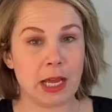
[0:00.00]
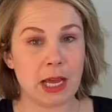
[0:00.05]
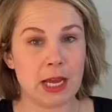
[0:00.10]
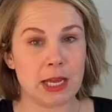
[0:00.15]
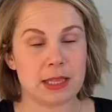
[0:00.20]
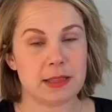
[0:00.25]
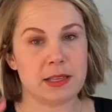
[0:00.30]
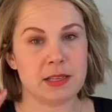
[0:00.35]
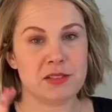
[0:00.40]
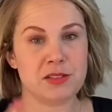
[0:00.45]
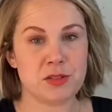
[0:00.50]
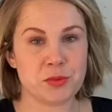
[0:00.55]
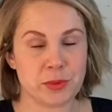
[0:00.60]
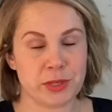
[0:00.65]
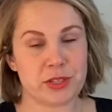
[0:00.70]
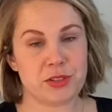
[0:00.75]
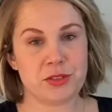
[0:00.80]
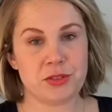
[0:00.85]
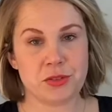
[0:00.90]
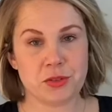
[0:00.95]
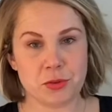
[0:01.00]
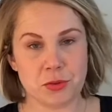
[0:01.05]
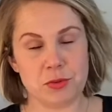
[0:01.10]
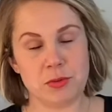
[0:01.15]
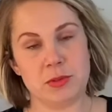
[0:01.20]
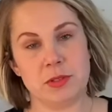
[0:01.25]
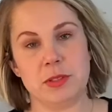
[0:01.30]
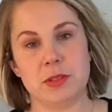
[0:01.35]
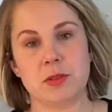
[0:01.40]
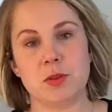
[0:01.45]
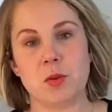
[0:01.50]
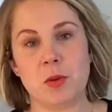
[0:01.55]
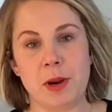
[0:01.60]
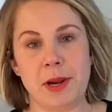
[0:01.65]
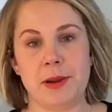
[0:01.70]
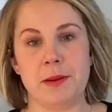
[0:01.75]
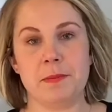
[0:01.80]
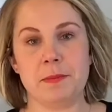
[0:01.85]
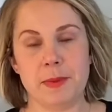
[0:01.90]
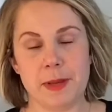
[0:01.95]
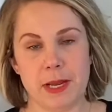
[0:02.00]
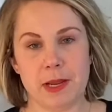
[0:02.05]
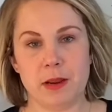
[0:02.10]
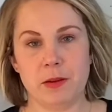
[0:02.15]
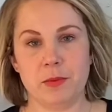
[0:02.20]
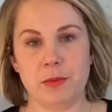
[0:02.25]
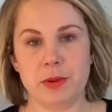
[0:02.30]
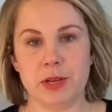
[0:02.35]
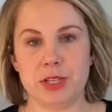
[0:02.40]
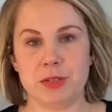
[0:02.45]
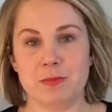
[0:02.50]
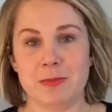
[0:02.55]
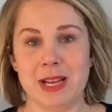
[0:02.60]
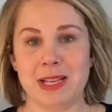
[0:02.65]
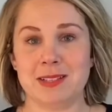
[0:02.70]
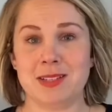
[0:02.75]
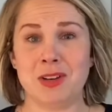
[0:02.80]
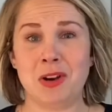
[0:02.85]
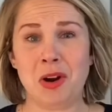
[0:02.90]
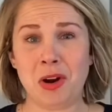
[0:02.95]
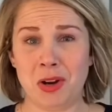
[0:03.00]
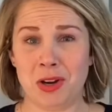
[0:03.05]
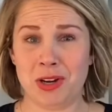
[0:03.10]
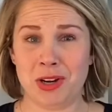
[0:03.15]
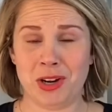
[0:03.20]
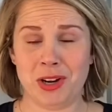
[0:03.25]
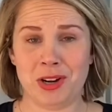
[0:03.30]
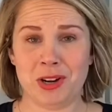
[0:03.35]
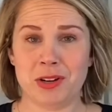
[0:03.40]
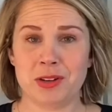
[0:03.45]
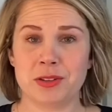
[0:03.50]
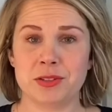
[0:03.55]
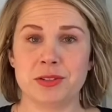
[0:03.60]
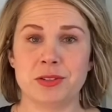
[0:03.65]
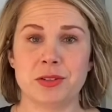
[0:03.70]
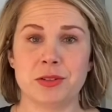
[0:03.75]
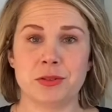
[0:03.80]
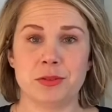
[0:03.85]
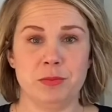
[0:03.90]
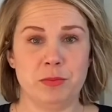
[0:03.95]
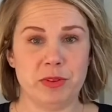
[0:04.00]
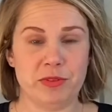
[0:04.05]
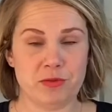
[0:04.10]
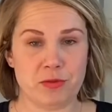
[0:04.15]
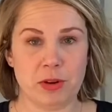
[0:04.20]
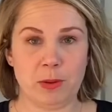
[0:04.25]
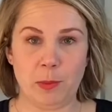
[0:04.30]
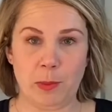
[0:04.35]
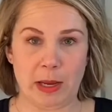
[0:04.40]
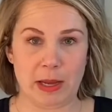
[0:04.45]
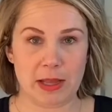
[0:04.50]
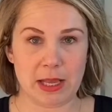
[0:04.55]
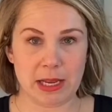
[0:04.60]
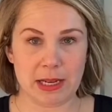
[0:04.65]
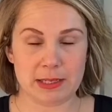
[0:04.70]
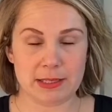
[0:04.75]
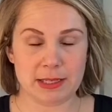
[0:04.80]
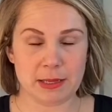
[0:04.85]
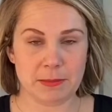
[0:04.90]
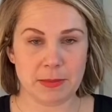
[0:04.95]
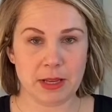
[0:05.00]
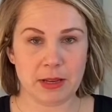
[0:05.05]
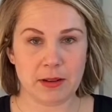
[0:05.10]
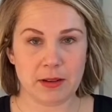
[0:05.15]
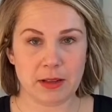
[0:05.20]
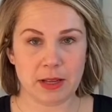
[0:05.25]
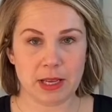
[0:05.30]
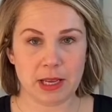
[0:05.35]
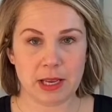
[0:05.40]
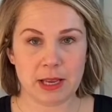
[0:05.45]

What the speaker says: They switched schools quite a bit, which makes it harder to perform well academically.